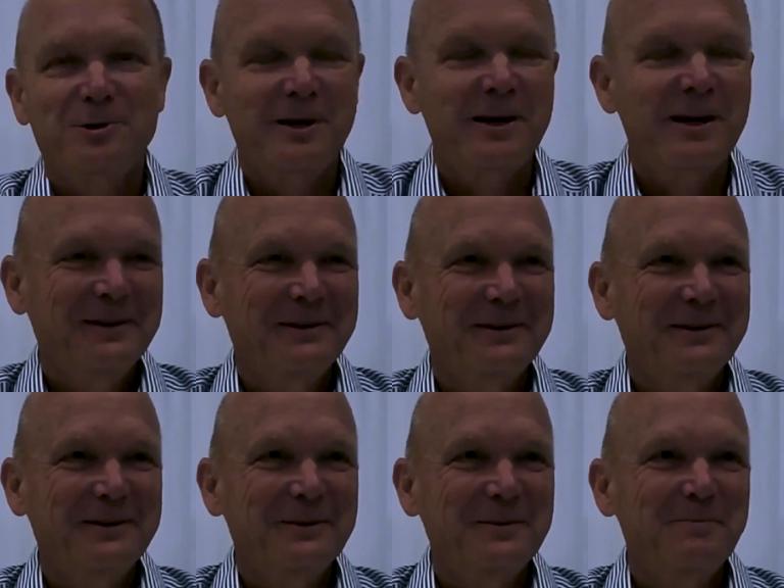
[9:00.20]
cars.
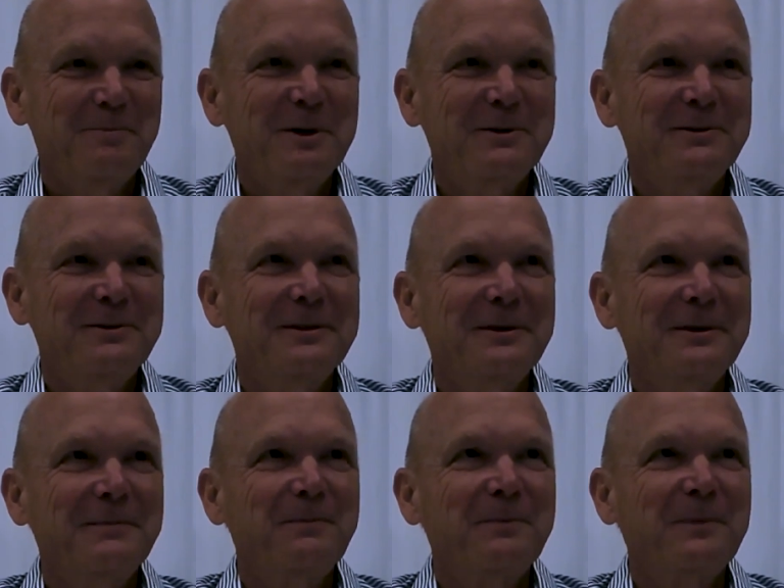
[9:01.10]
But
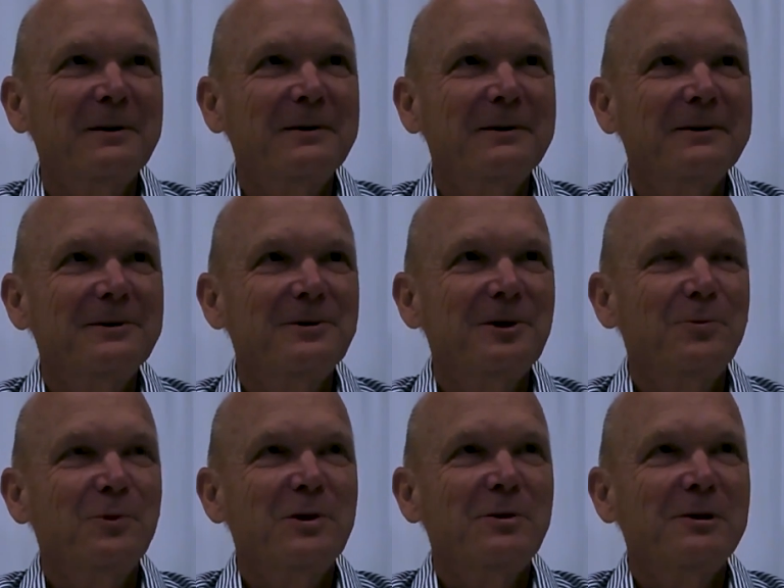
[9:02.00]

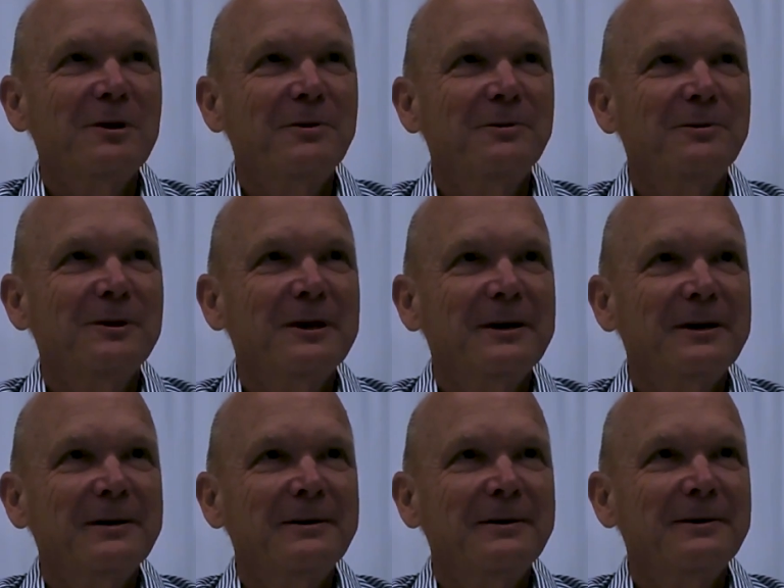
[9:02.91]
somewhere along the
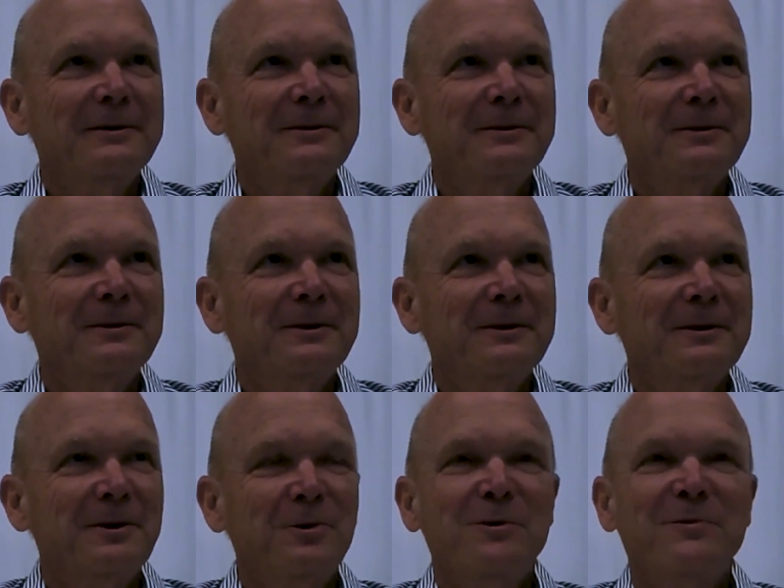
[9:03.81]
line,
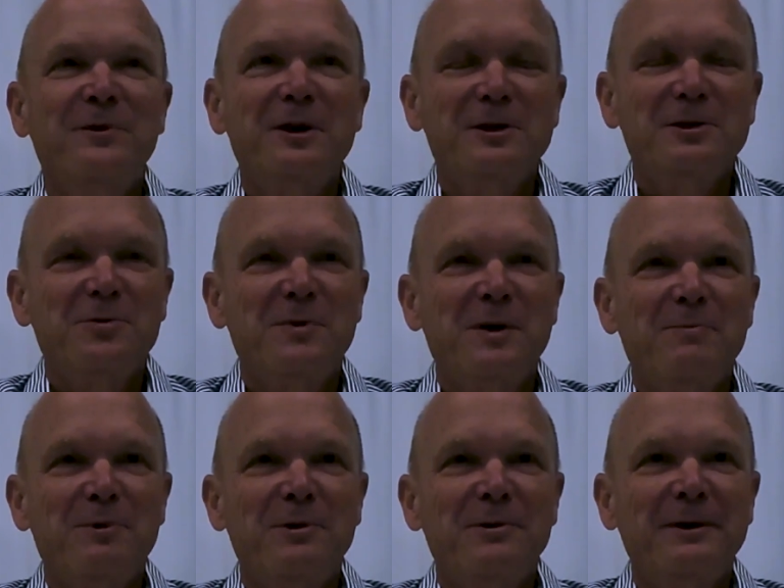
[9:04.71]
I don't know if you guys
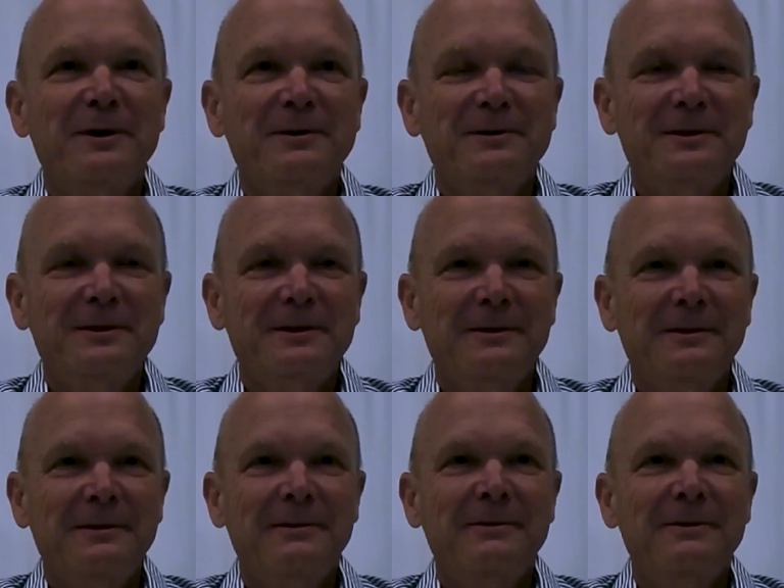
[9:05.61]
remember that
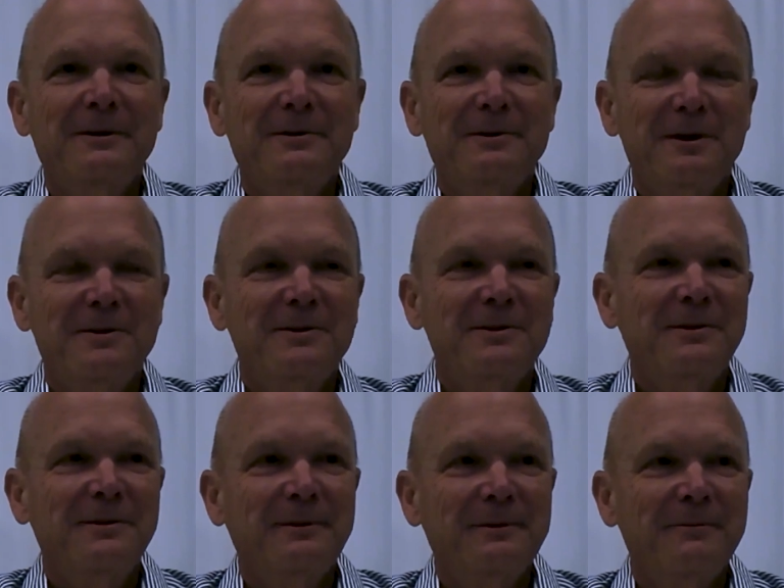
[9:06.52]

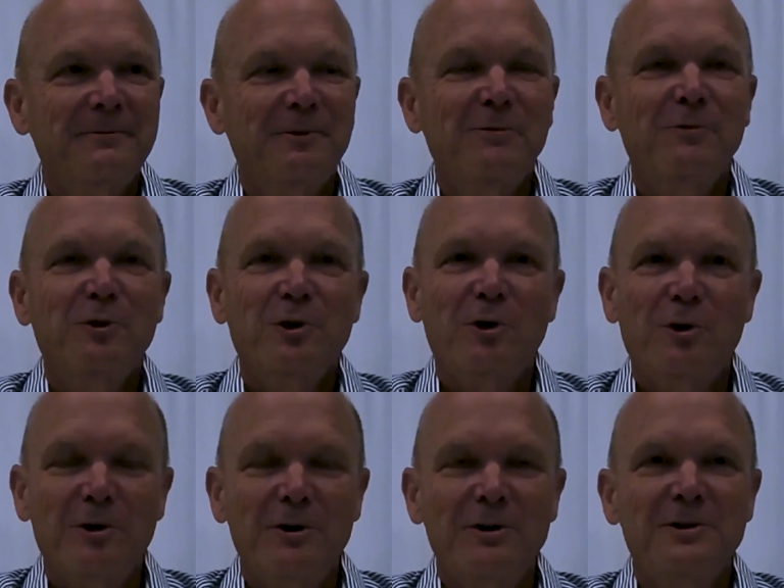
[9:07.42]
Volvo
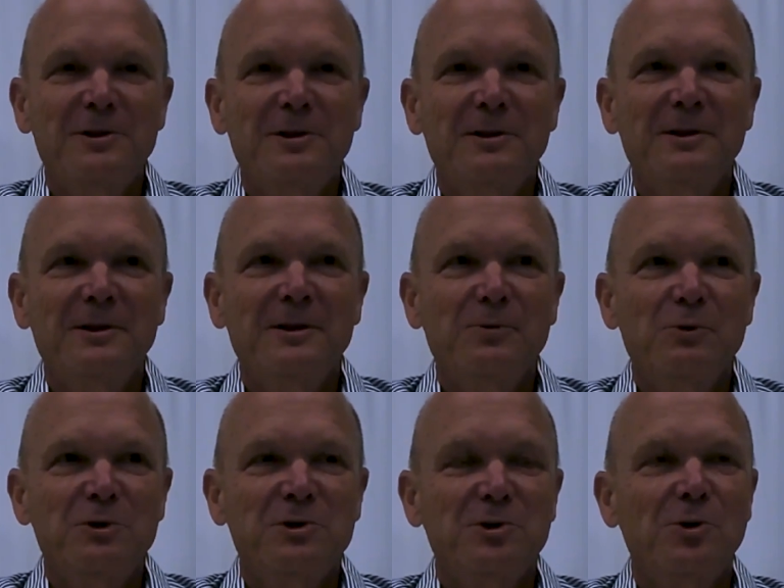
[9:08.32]
cars
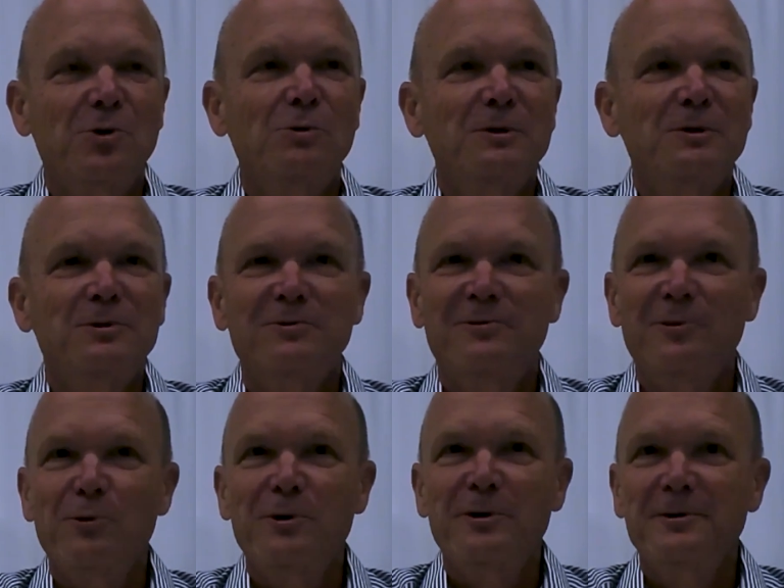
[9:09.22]
was sold to
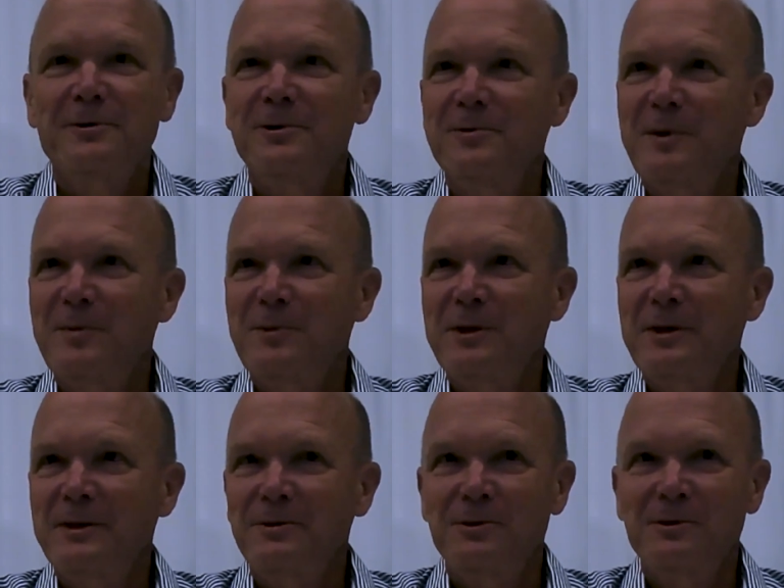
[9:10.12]
Ford. You remember
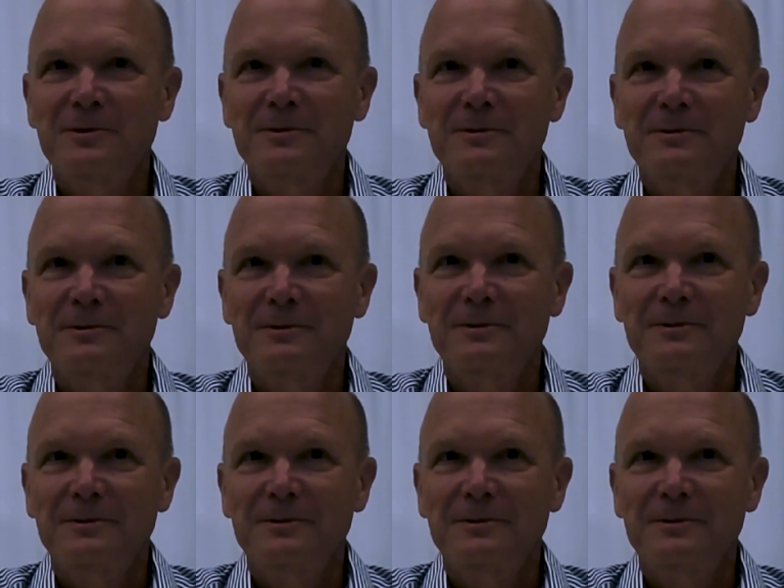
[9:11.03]
that? Or